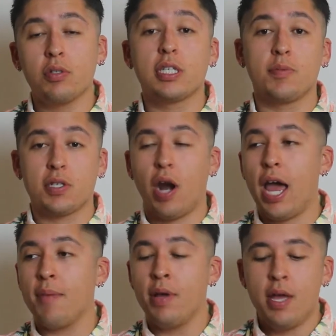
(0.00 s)

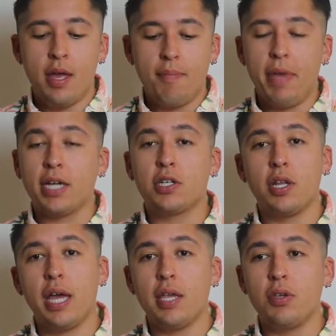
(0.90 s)
subscribe, make sure
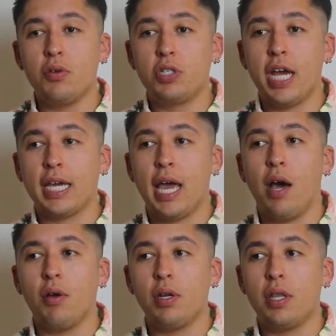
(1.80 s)
that you check out